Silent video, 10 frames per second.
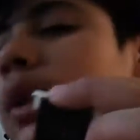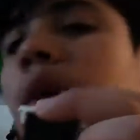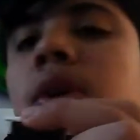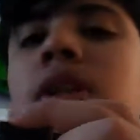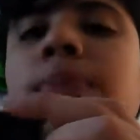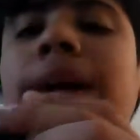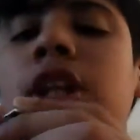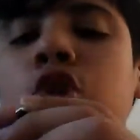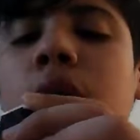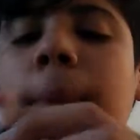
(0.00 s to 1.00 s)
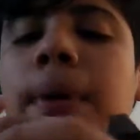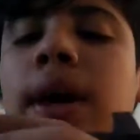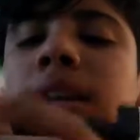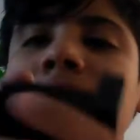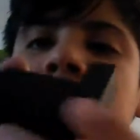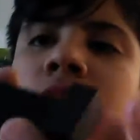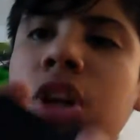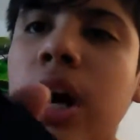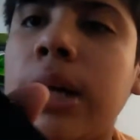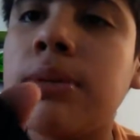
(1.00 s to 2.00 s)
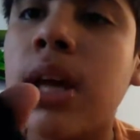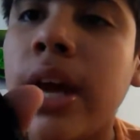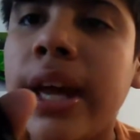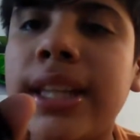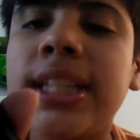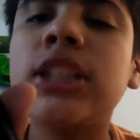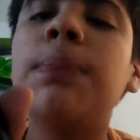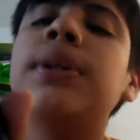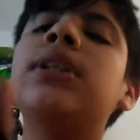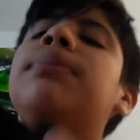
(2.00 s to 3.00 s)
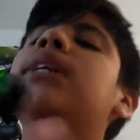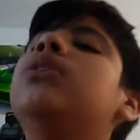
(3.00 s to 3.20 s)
these when I went to buy the tripod, these nubs. These supposed to